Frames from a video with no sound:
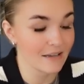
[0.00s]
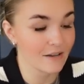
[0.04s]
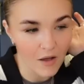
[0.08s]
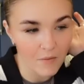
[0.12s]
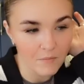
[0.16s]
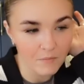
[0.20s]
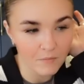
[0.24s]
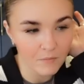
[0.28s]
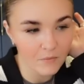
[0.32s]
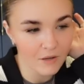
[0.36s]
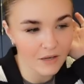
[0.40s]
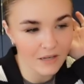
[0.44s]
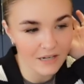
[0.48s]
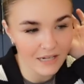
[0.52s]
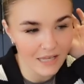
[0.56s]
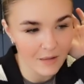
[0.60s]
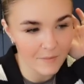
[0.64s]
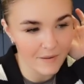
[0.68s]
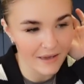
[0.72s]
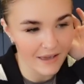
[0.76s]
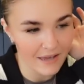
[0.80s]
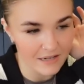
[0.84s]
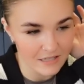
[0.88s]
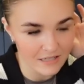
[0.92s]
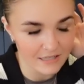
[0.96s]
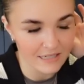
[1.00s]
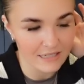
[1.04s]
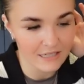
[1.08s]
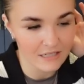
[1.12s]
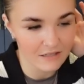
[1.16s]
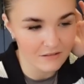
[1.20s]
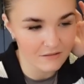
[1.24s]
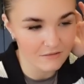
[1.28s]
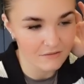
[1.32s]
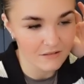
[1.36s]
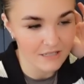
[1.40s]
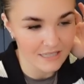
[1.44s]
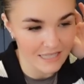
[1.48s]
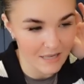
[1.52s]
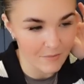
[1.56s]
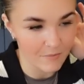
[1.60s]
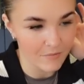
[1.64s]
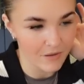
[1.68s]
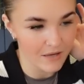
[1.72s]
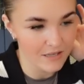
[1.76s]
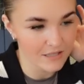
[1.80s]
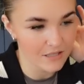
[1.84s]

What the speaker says: I'm going to get my hair done in December,